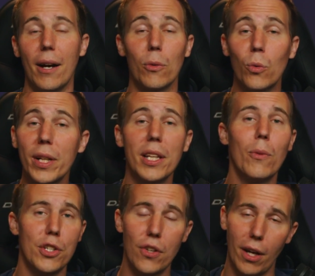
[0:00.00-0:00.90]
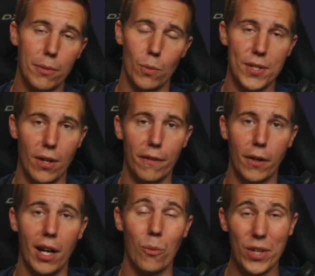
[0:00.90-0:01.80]
I really want you to come to
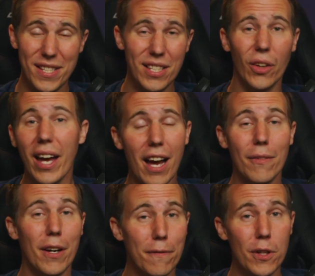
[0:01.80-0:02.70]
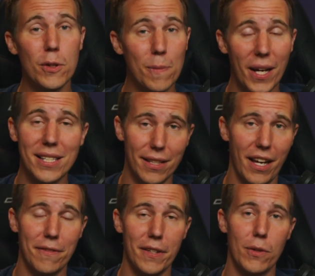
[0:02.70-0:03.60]
ResolveCon. We still have a few spots
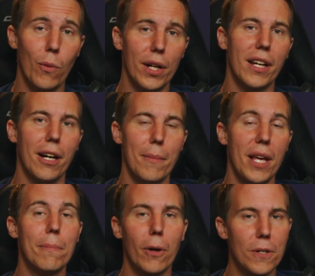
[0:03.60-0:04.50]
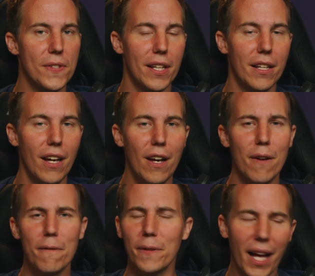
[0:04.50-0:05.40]
left. If you want to come in person,
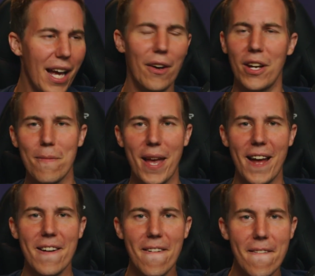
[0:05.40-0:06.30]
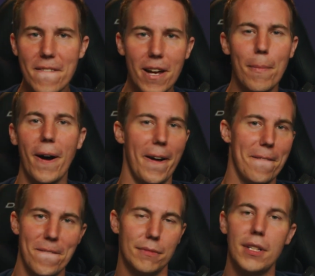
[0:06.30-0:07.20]
fly out here, man Come on.
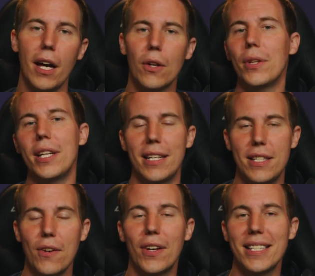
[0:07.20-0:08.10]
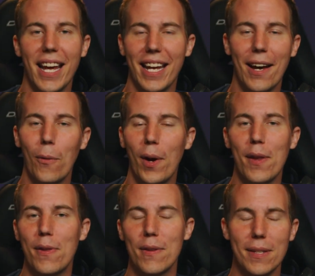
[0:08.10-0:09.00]
Not only do you get to hang out
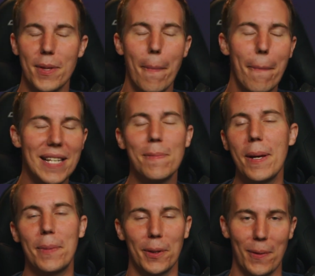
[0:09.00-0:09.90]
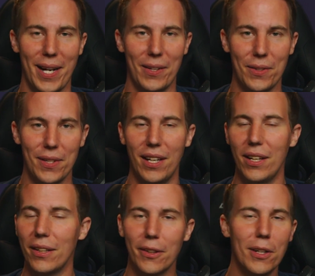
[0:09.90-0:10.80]
with some of the best people around,
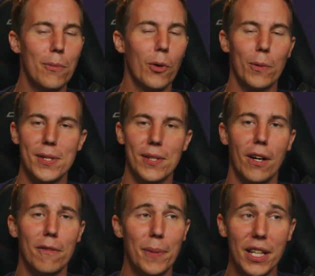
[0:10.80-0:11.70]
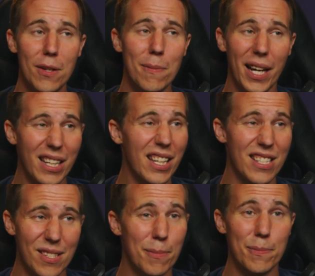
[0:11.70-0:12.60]
learn more Resolve, but you might get
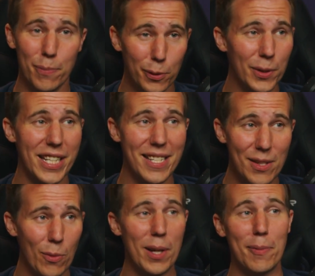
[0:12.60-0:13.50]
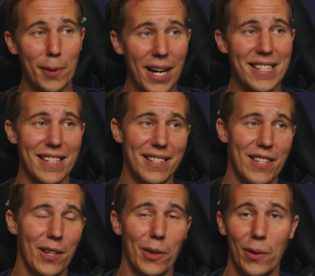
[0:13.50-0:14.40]
some pretty sweet prizes
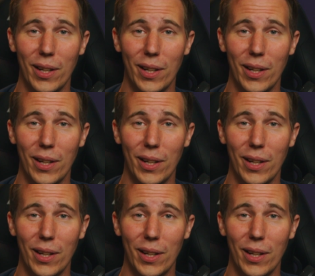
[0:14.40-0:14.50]
too.